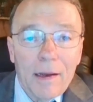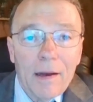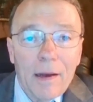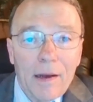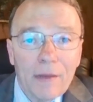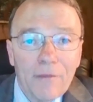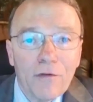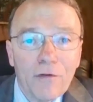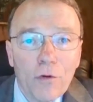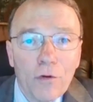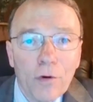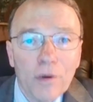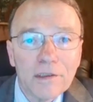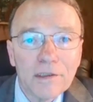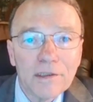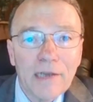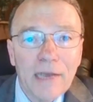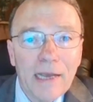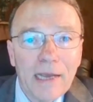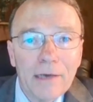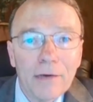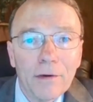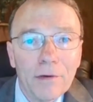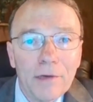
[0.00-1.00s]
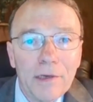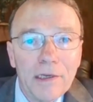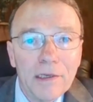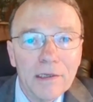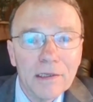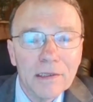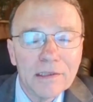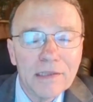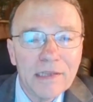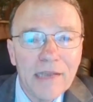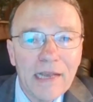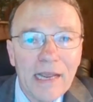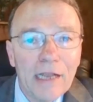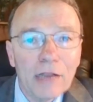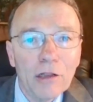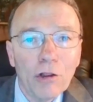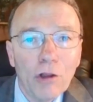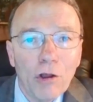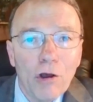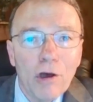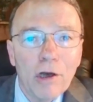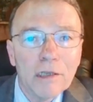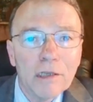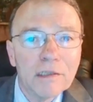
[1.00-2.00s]
of course, I don't need to say,
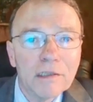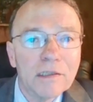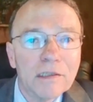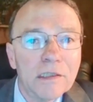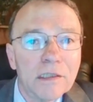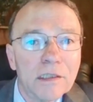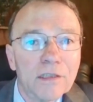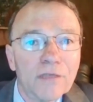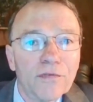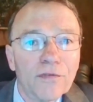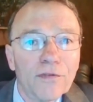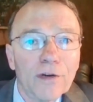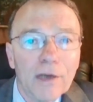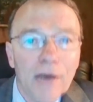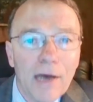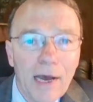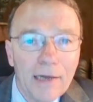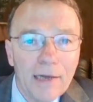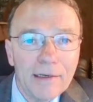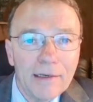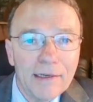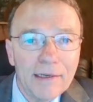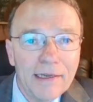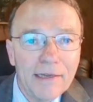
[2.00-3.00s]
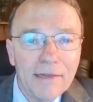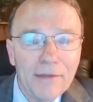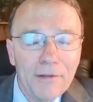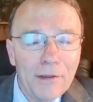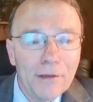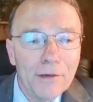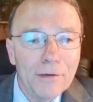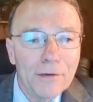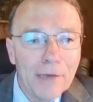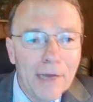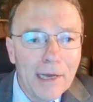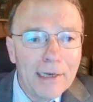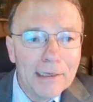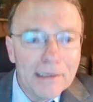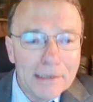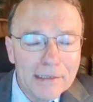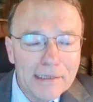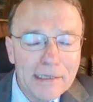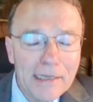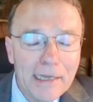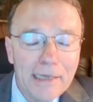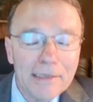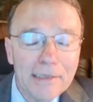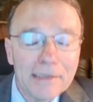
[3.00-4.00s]
long since forgotten in the United
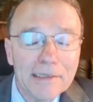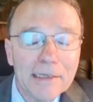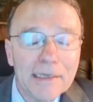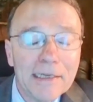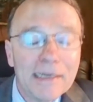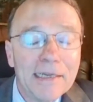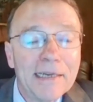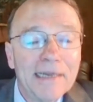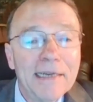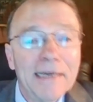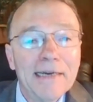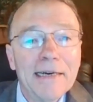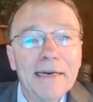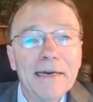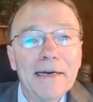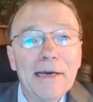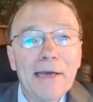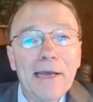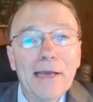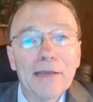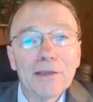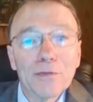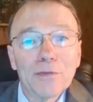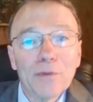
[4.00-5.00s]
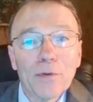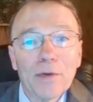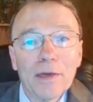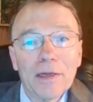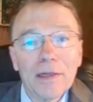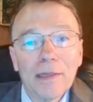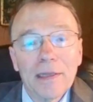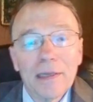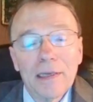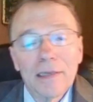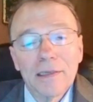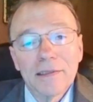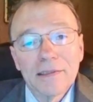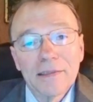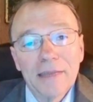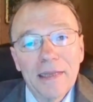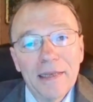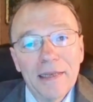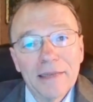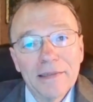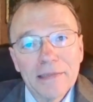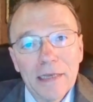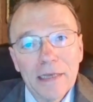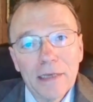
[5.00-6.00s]
States, as well as
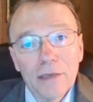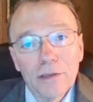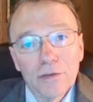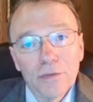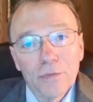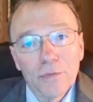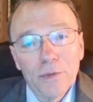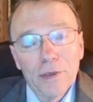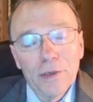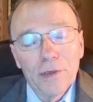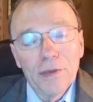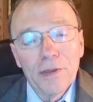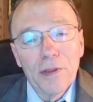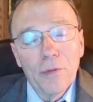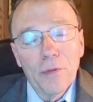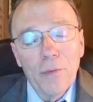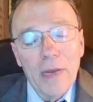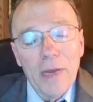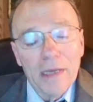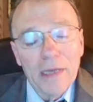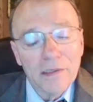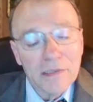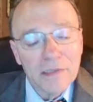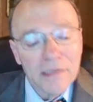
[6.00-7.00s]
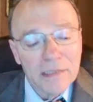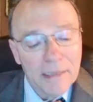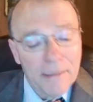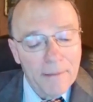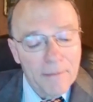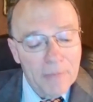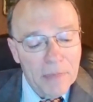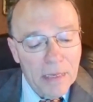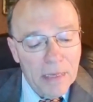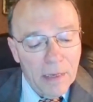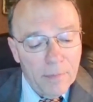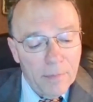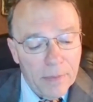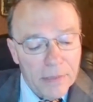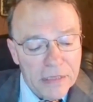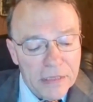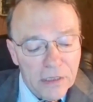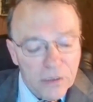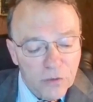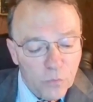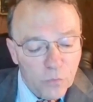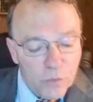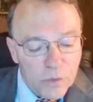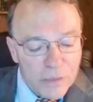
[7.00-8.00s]
elsewhere in the West. But
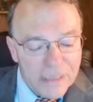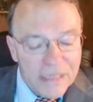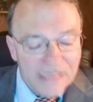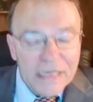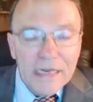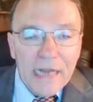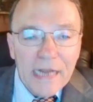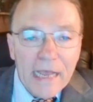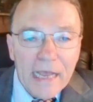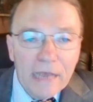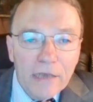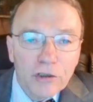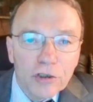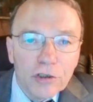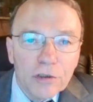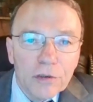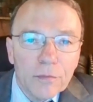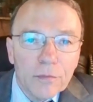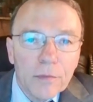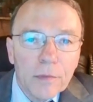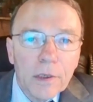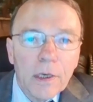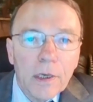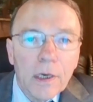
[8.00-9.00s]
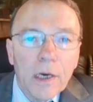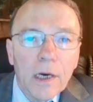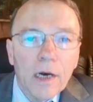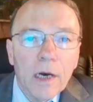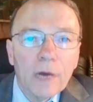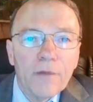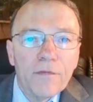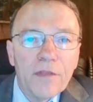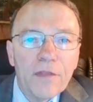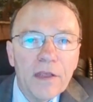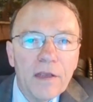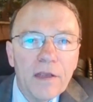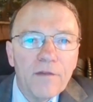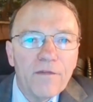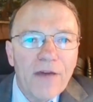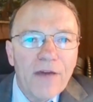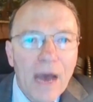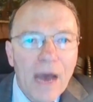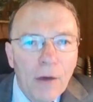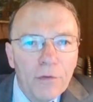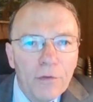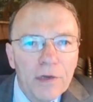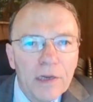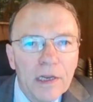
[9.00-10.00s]
this was the nature of the
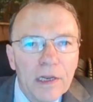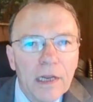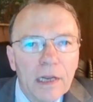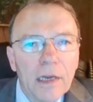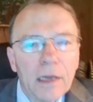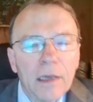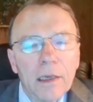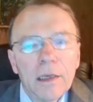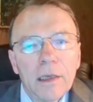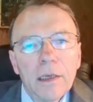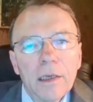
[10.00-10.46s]
founding